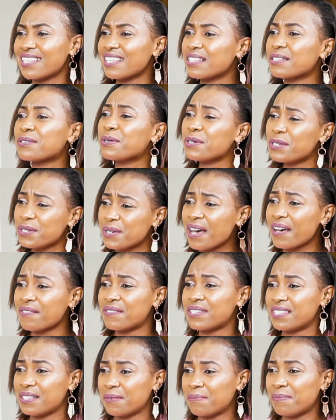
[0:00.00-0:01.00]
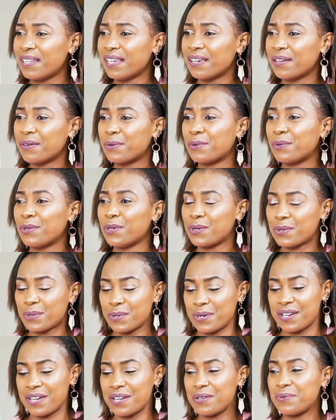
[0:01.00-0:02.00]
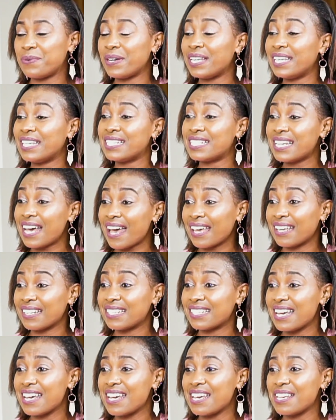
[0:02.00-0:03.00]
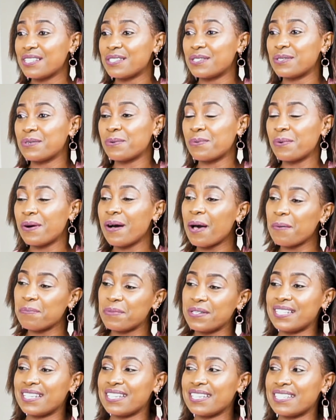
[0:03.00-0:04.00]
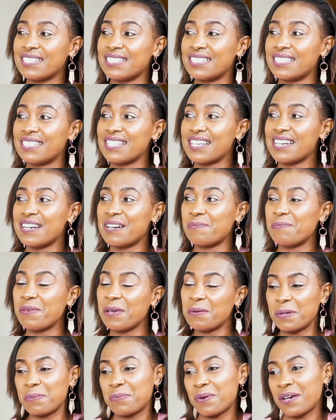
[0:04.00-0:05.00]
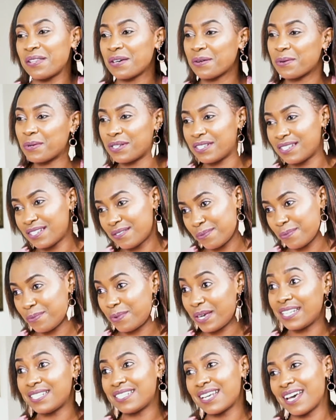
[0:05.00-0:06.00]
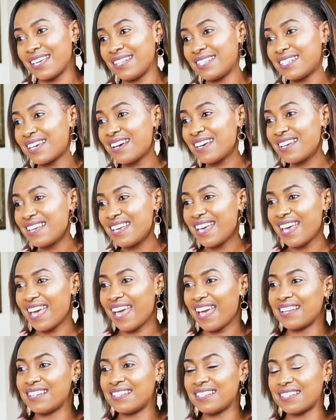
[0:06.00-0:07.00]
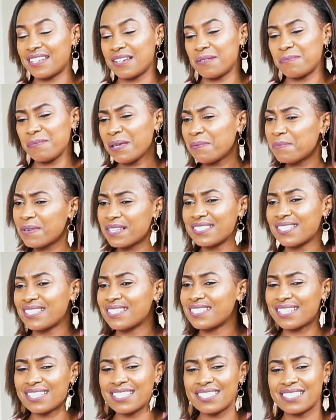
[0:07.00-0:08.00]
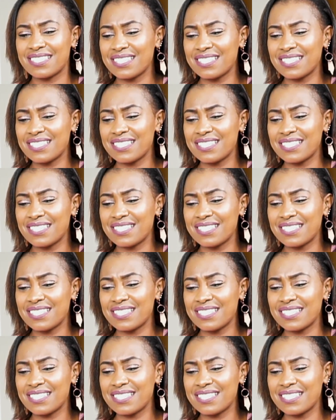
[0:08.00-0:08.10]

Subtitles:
good to have a sibling who you're really tight. Okay. So what happened is me and my brother got way tighter, and me and my sister, there